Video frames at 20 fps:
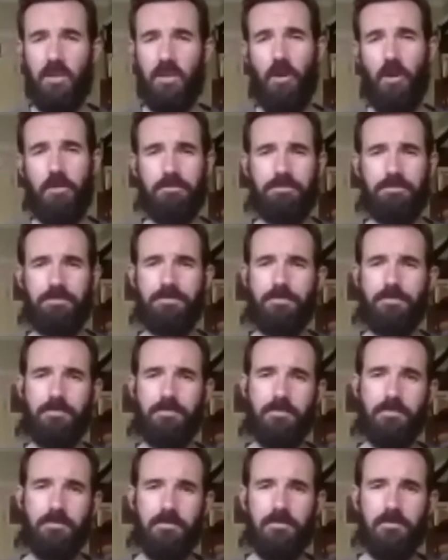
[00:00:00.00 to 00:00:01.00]
ago.
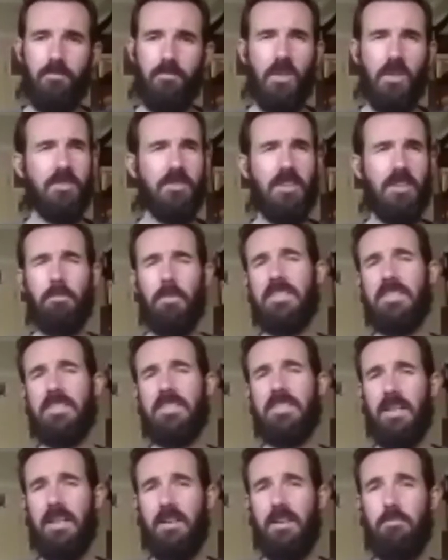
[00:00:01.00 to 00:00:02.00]
It was like my
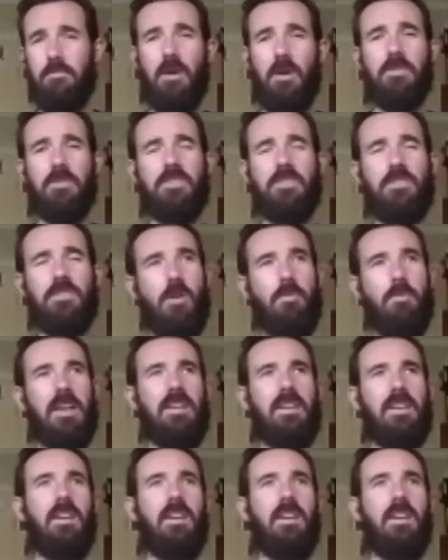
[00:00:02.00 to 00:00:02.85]
second published comic.